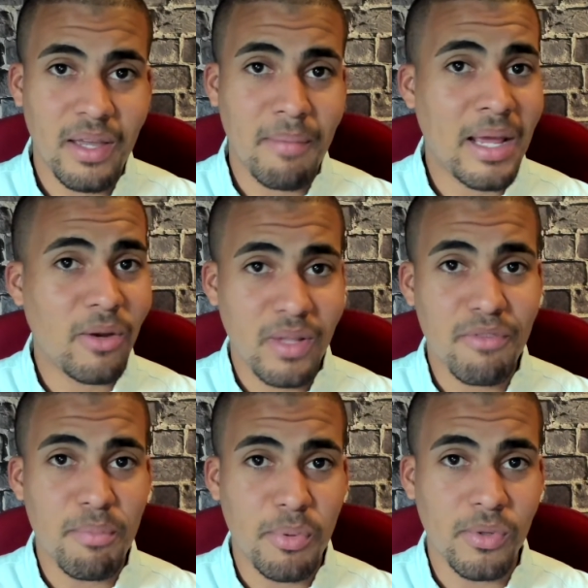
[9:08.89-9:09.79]
I, mean, I don't live
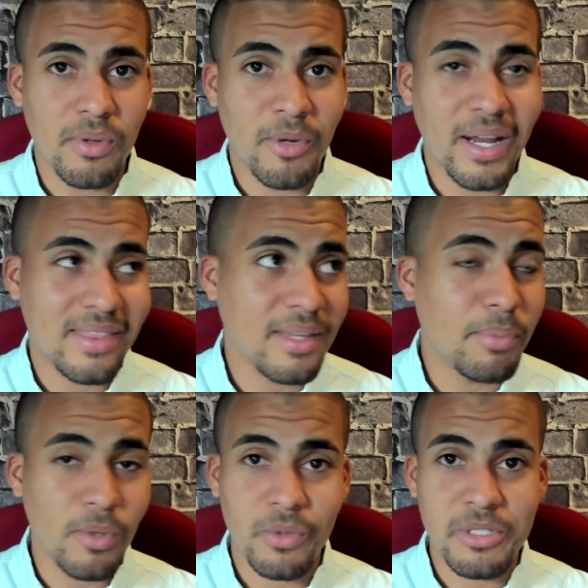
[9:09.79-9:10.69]
in Pooler, but I think
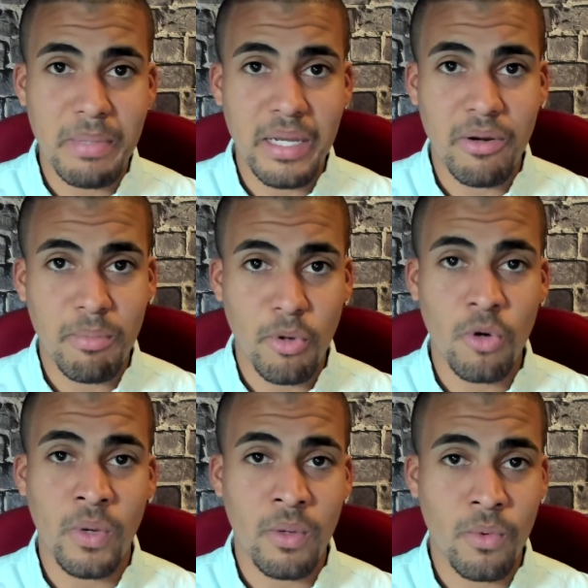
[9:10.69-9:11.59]
Pooler is better. Port
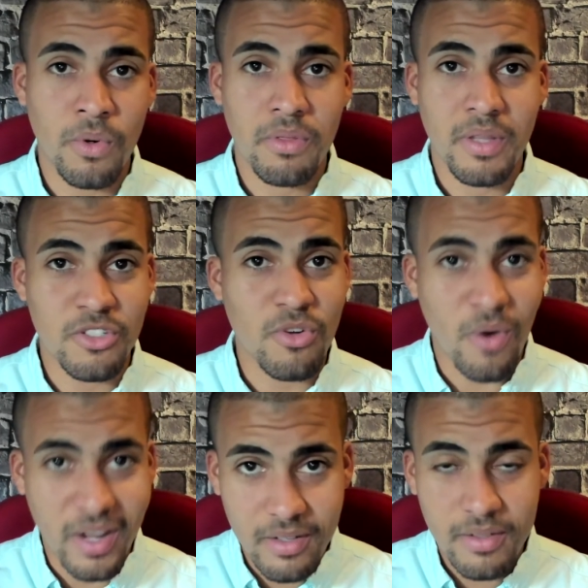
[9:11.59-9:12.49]
Wentworth is
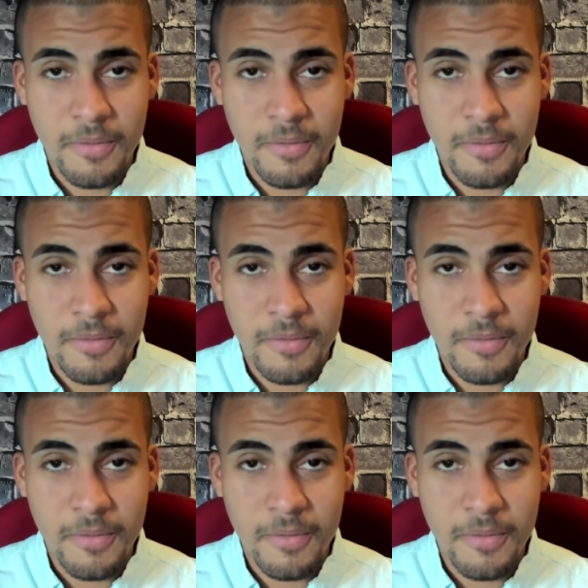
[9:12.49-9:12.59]
great.